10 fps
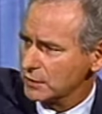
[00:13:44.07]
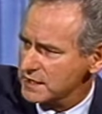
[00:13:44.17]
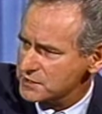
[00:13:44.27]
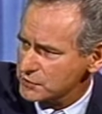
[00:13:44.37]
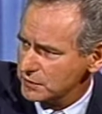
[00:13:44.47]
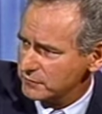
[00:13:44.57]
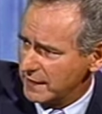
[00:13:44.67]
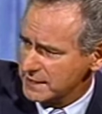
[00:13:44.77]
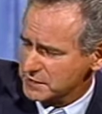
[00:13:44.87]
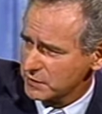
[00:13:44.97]
Look, he's chewing the
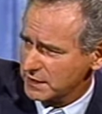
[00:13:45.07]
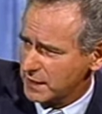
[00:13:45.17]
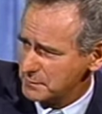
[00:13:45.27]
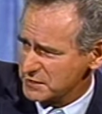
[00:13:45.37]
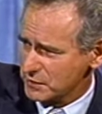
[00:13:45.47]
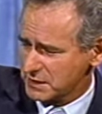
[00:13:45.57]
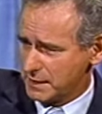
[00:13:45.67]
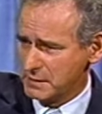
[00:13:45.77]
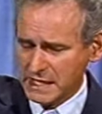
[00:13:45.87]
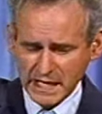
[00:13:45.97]
vine, he's going to come, he's going to come.